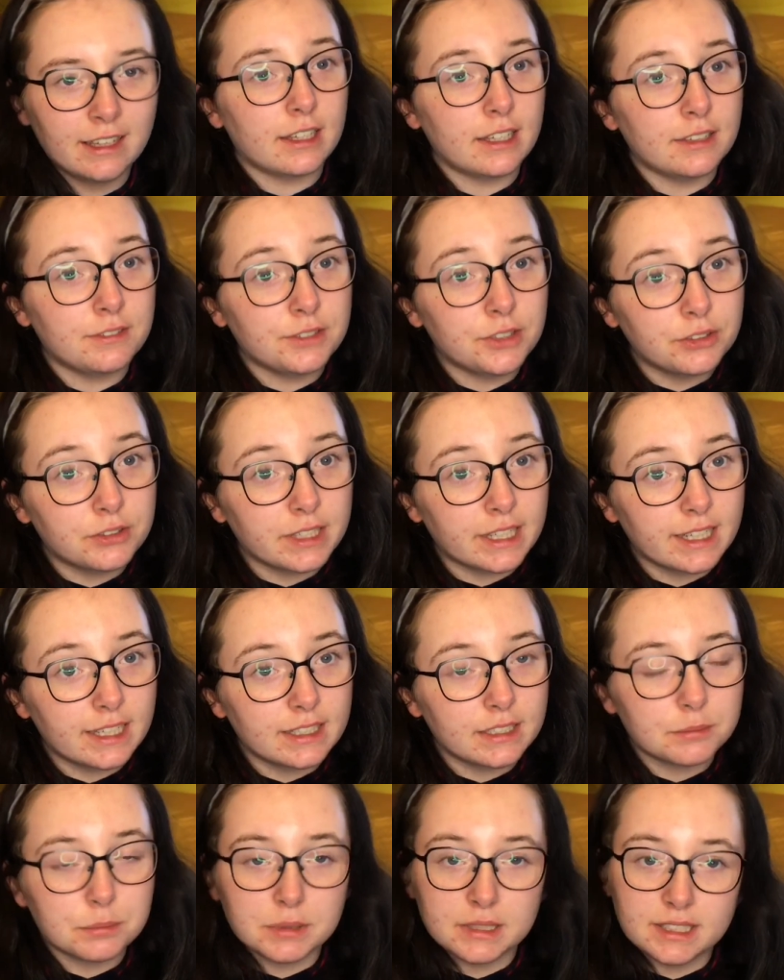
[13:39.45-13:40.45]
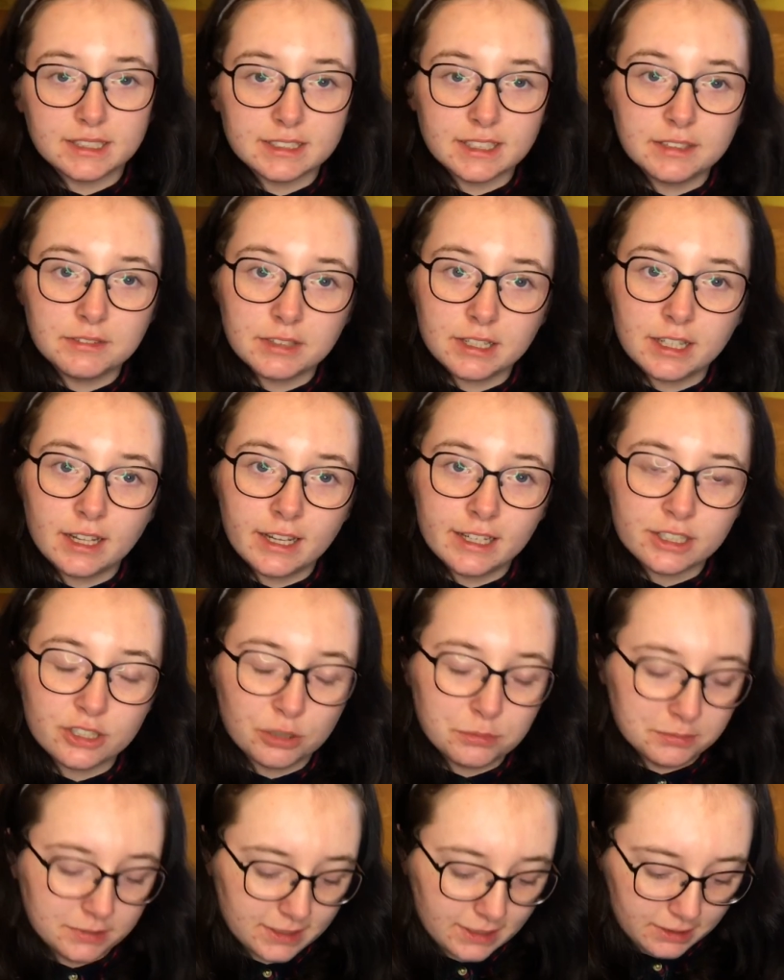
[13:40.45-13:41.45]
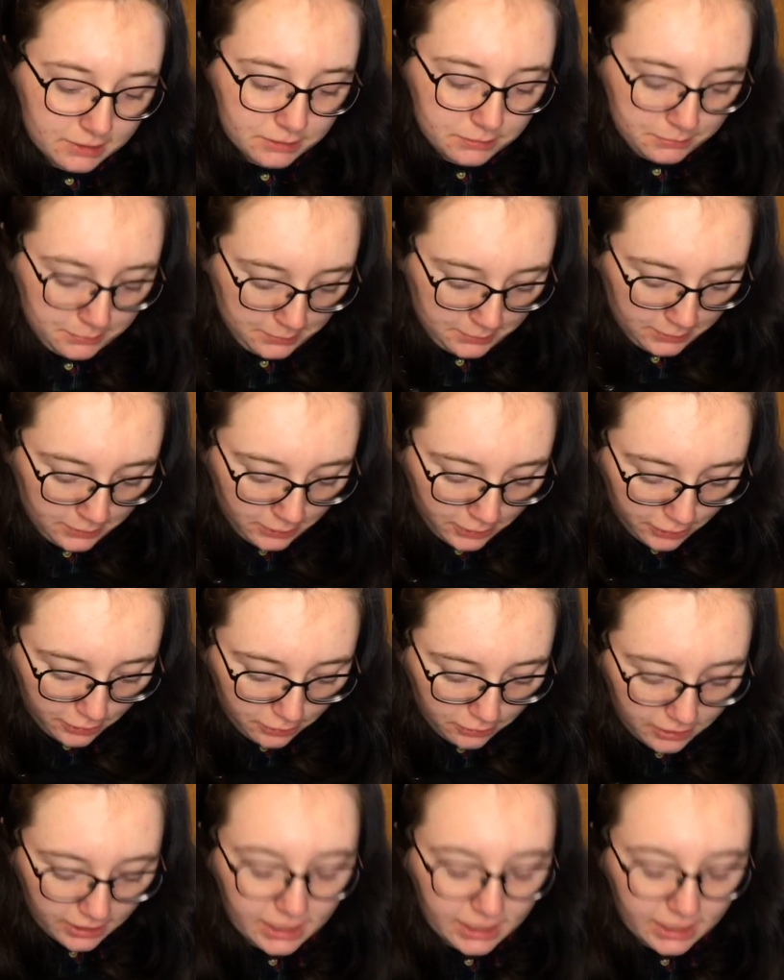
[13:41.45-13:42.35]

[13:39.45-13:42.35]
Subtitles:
If you did, please leave a like, comment down below,